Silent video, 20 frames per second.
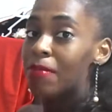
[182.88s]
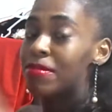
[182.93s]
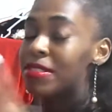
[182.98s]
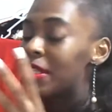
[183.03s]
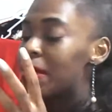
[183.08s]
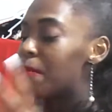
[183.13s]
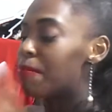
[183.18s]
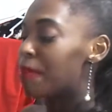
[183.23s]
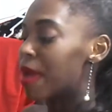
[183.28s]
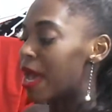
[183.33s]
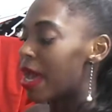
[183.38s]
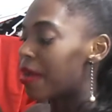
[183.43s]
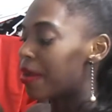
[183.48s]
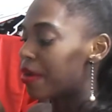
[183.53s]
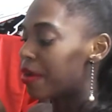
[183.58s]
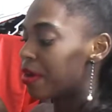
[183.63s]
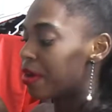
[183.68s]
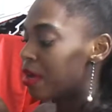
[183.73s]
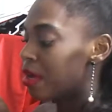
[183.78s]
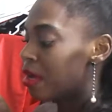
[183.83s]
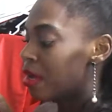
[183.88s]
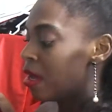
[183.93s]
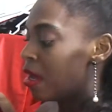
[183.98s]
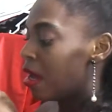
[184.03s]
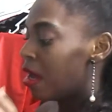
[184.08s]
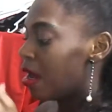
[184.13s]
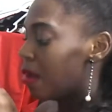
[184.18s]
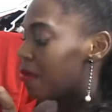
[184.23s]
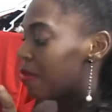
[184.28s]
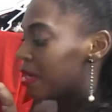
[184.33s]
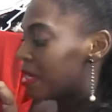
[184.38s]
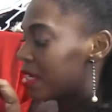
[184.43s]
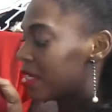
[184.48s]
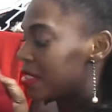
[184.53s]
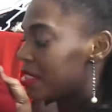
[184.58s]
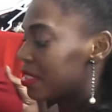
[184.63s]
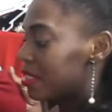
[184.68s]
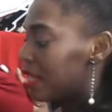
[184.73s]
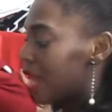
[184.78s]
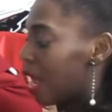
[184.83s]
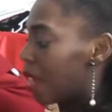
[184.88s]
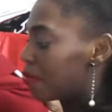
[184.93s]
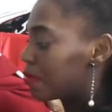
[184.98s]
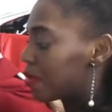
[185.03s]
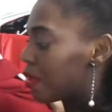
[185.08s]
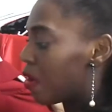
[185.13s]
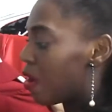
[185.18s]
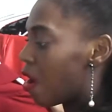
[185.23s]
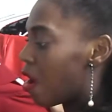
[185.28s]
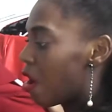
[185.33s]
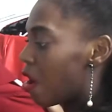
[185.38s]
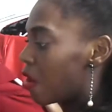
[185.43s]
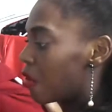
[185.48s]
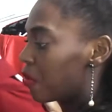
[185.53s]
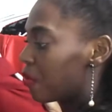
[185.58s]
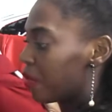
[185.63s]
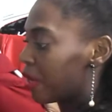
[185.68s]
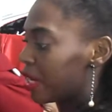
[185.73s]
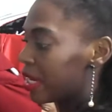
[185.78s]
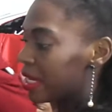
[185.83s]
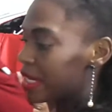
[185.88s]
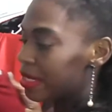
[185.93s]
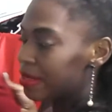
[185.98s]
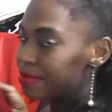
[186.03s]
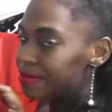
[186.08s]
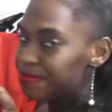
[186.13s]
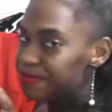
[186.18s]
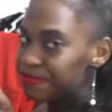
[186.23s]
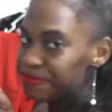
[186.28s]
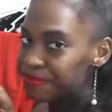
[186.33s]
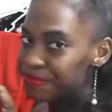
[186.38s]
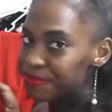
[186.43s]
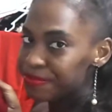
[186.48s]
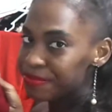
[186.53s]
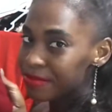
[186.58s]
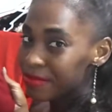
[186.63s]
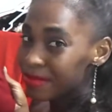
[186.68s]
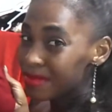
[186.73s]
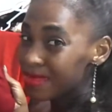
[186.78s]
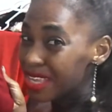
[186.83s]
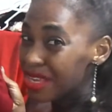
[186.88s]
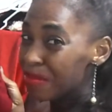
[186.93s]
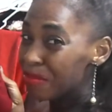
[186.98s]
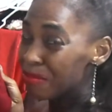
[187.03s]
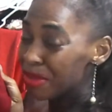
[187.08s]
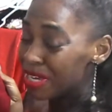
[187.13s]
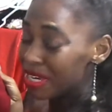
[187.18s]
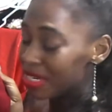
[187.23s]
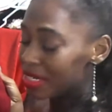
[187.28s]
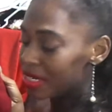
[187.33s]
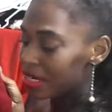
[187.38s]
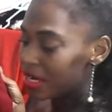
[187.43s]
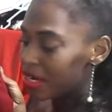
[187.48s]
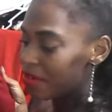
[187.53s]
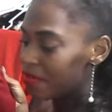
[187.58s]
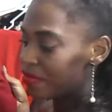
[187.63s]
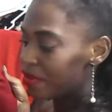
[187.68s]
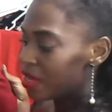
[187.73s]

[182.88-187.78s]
the better, because the tops are already big enough.